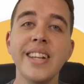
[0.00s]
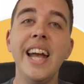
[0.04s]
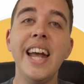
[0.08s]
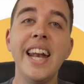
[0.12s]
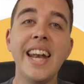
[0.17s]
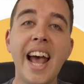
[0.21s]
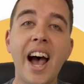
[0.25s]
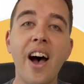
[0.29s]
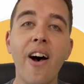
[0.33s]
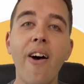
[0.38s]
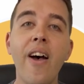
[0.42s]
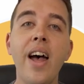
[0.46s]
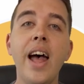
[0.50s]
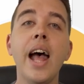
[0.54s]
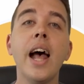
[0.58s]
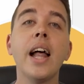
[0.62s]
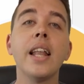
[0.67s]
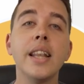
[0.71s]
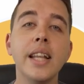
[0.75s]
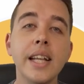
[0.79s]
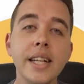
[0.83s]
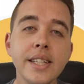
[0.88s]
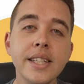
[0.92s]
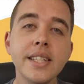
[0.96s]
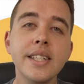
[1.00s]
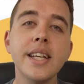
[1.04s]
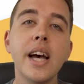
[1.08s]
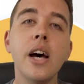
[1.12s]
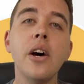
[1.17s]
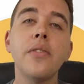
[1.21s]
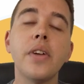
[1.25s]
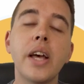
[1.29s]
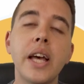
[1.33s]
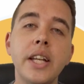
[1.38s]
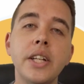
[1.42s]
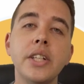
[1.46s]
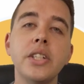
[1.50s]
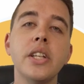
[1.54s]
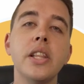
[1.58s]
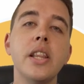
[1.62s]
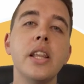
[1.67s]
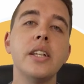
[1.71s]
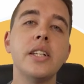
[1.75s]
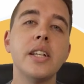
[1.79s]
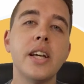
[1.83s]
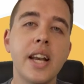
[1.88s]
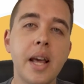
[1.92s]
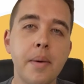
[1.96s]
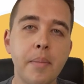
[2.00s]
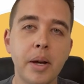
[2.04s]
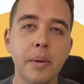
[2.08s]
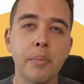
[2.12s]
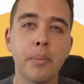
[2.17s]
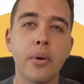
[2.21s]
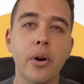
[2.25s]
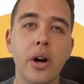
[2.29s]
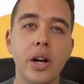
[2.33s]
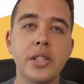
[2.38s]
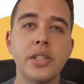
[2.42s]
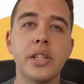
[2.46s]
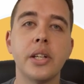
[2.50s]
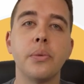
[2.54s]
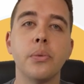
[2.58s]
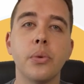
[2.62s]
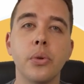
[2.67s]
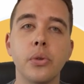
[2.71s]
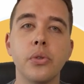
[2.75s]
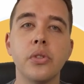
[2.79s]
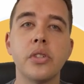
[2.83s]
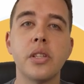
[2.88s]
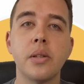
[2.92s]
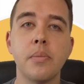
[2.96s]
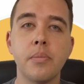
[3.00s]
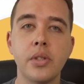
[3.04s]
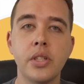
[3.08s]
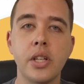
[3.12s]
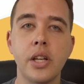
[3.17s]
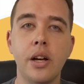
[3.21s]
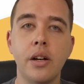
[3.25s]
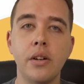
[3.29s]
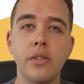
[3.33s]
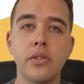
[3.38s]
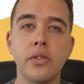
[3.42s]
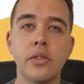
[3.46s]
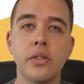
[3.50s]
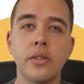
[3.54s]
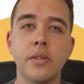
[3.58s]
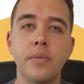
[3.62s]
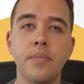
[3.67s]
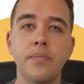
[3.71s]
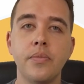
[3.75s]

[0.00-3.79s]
Now, let's delve into the dynamic pricing rules themselves.